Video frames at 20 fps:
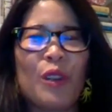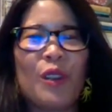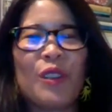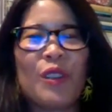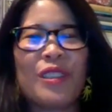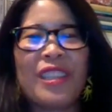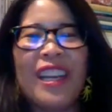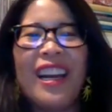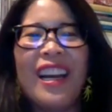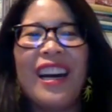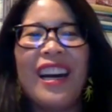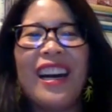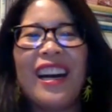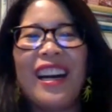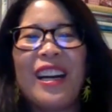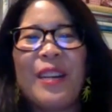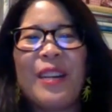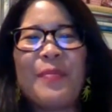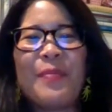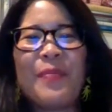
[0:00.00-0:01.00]

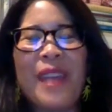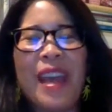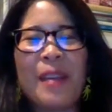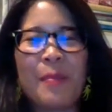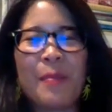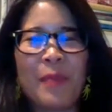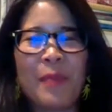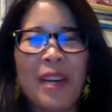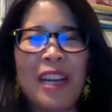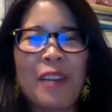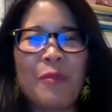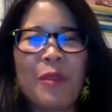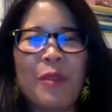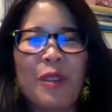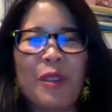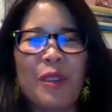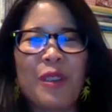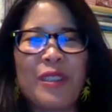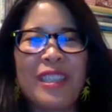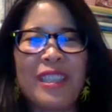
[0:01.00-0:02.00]
and my world
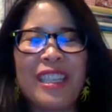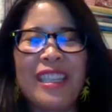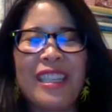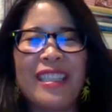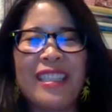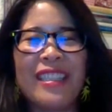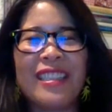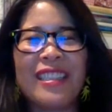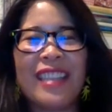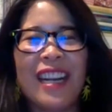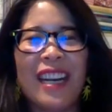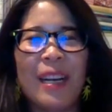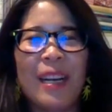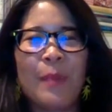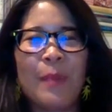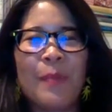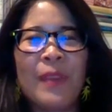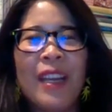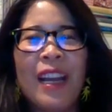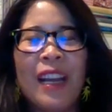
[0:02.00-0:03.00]
is a
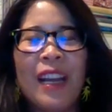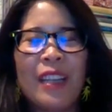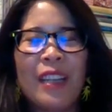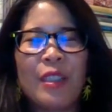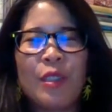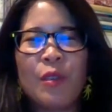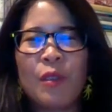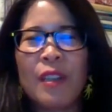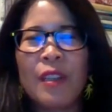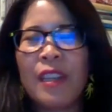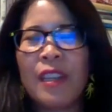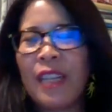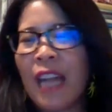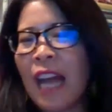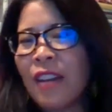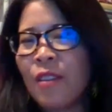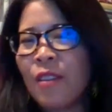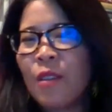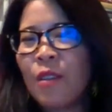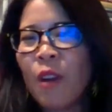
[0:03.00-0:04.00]
story that I don't know if
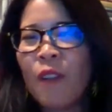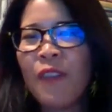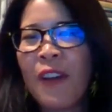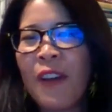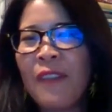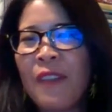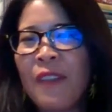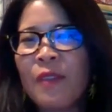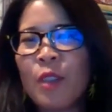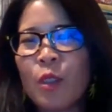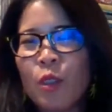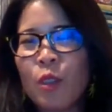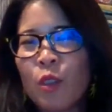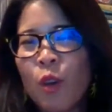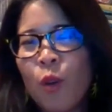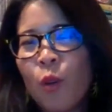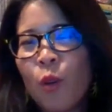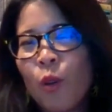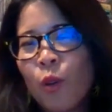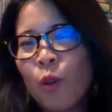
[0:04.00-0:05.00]
I've ever
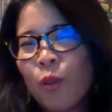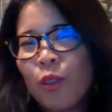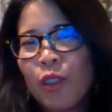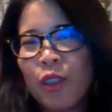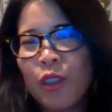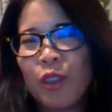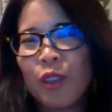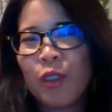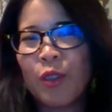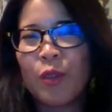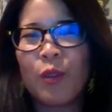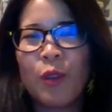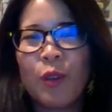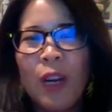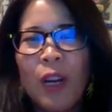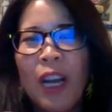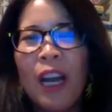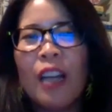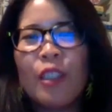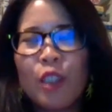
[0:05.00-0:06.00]
told you
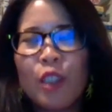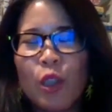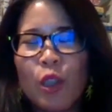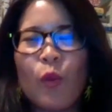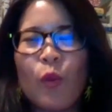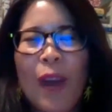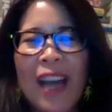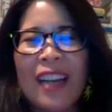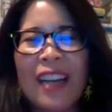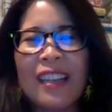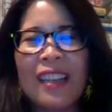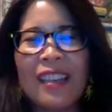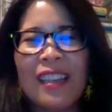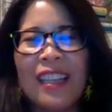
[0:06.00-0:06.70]
directly,